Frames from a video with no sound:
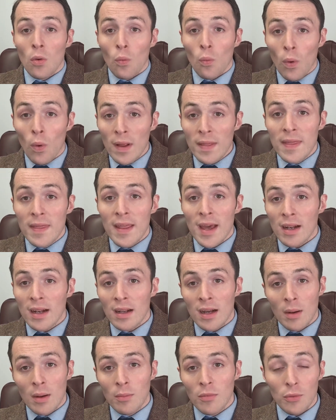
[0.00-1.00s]
What that
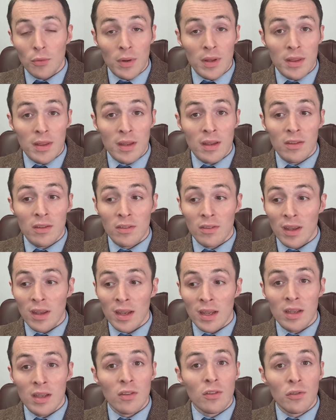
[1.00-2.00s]
comes with is
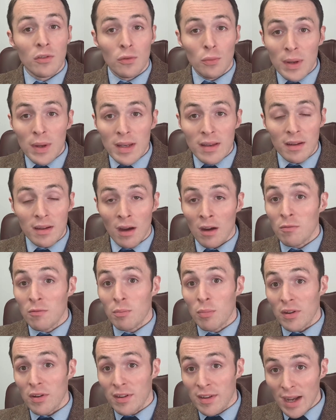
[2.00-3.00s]
a suite of
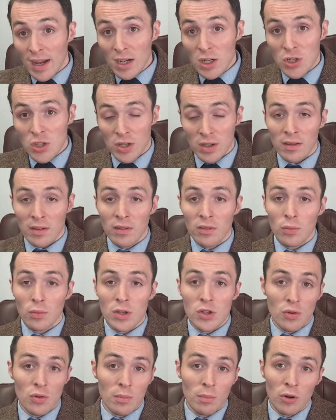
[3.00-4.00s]
protections
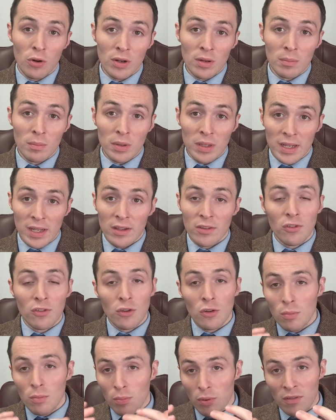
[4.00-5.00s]
which were put in place
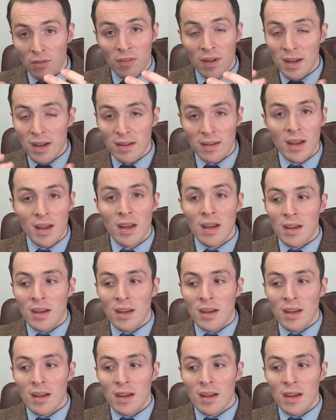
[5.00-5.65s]
to prevent,